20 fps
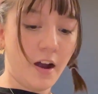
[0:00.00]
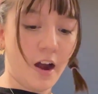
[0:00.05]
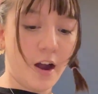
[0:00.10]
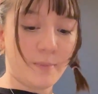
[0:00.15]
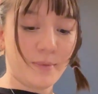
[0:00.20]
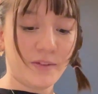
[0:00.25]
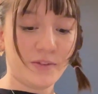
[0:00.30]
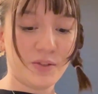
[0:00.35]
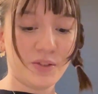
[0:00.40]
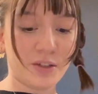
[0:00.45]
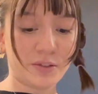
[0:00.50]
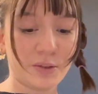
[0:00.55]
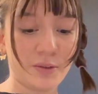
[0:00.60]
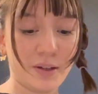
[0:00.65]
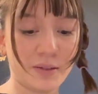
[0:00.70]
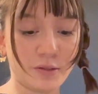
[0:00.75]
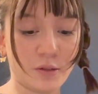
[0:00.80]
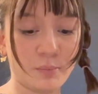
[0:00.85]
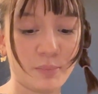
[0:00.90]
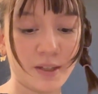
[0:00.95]
If you don't know
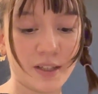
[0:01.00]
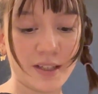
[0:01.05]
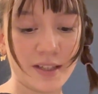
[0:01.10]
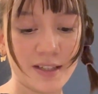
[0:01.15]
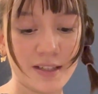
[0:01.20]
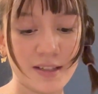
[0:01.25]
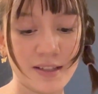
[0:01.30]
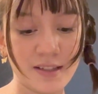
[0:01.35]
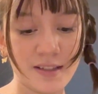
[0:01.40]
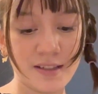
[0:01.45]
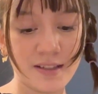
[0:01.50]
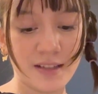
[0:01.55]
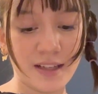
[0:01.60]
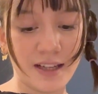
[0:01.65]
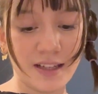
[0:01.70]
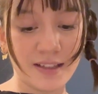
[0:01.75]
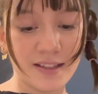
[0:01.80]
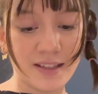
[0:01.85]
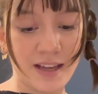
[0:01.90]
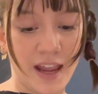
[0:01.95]
what lumpia is,
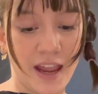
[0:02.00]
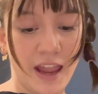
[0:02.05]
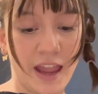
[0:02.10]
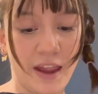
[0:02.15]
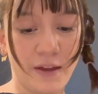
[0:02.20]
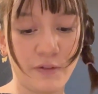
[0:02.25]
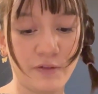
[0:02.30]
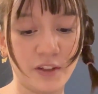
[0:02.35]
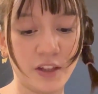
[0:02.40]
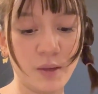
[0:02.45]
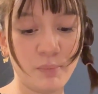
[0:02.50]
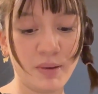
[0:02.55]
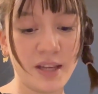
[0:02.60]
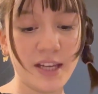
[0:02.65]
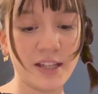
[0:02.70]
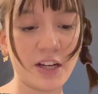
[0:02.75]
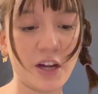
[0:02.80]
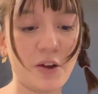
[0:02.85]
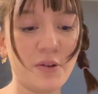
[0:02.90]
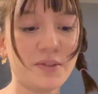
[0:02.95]
it's a
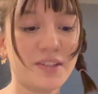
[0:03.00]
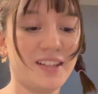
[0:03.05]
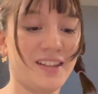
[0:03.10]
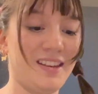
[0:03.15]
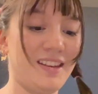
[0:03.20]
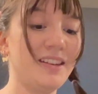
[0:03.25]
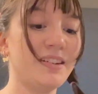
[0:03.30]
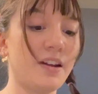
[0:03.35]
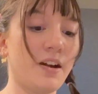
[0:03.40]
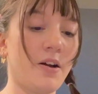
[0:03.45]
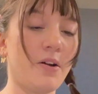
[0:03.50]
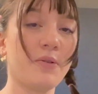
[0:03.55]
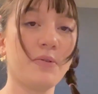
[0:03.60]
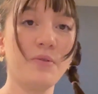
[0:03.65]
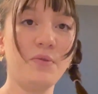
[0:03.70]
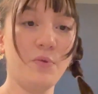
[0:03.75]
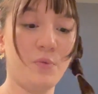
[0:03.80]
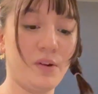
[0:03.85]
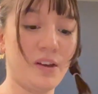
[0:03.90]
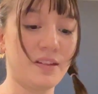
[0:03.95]
Filipino taquito
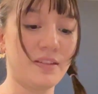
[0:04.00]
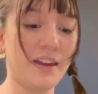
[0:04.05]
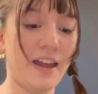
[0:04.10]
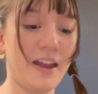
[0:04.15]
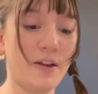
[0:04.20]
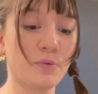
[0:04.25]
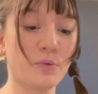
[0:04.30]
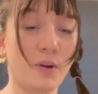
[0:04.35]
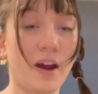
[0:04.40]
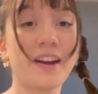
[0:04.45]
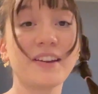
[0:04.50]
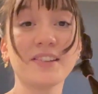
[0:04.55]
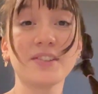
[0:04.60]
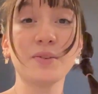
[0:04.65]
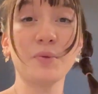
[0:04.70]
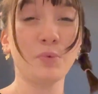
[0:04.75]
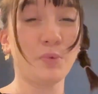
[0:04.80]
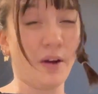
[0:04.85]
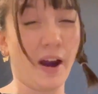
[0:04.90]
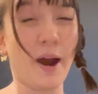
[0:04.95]
with a rice
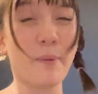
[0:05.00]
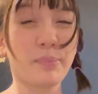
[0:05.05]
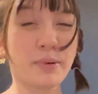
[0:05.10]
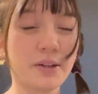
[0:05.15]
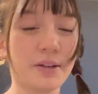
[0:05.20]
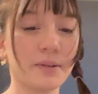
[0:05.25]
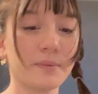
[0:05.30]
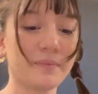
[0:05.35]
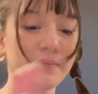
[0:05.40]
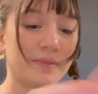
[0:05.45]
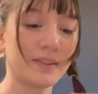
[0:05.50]
wrapper.